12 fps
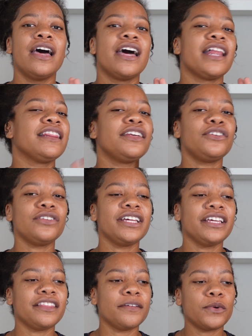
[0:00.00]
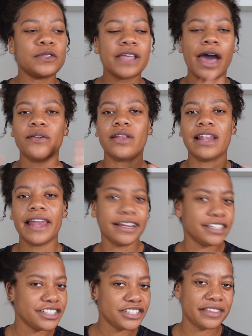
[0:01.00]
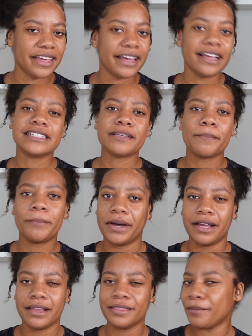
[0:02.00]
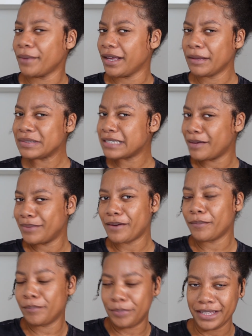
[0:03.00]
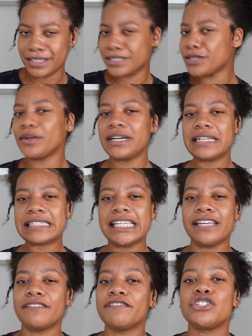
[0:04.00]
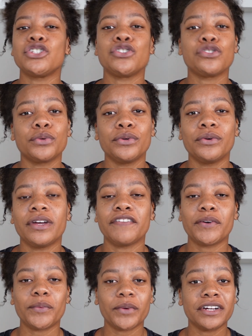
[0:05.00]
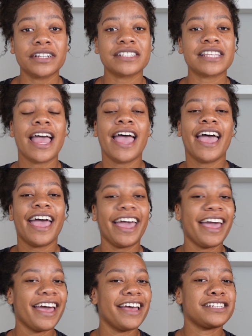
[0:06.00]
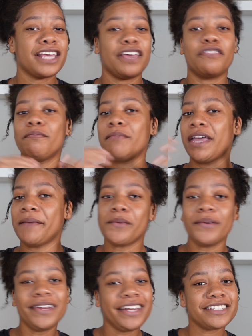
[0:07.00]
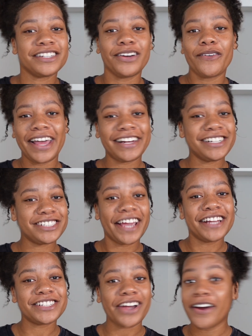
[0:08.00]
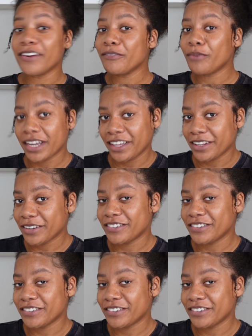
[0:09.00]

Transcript: literally the most outlandish things, but their makeup is coming out beat. So we're going to see if it's true, if it works, and if maybe we need to go ahead and change our regular